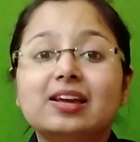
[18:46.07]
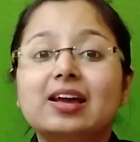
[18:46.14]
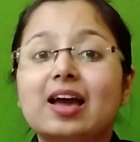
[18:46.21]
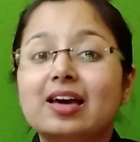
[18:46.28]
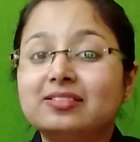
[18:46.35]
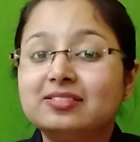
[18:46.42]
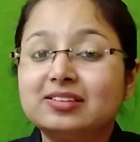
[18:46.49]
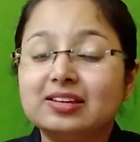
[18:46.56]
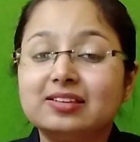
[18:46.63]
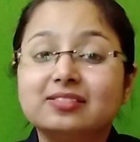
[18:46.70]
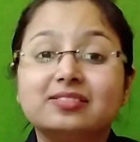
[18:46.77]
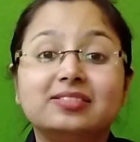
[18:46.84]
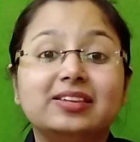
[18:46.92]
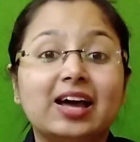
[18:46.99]

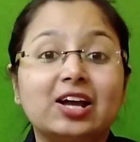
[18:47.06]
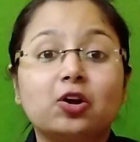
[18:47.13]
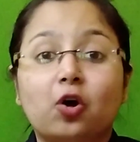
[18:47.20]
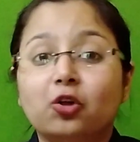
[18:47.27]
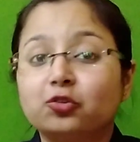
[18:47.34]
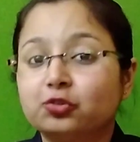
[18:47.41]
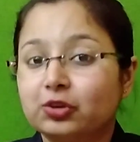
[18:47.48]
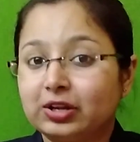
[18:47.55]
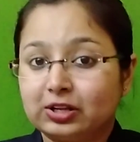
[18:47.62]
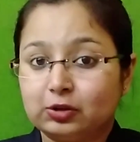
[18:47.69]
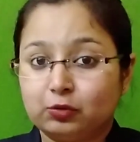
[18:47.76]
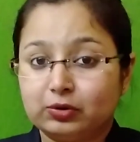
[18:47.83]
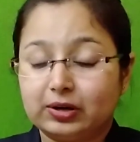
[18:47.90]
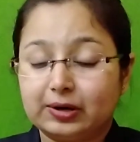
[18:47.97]
STs, they are also
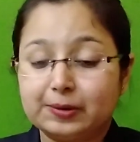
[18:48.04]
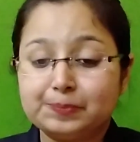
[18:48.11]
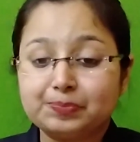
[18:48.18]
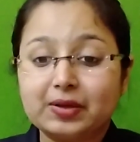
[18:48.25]
included.